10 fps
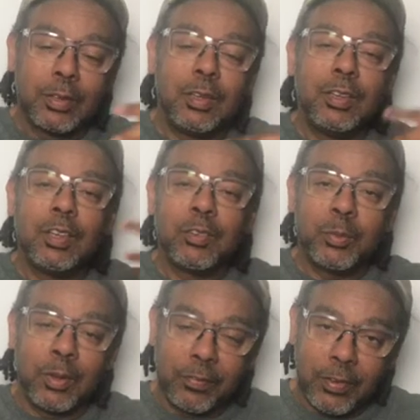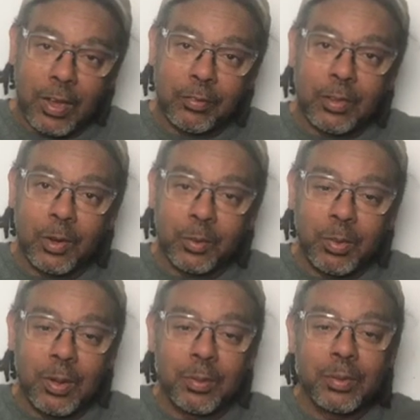He gives me a $5
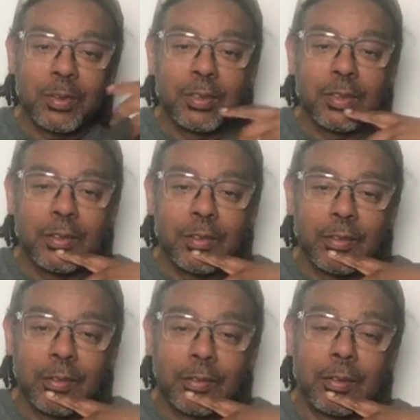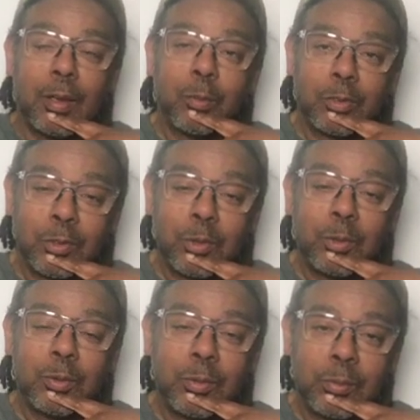bump. That was cool.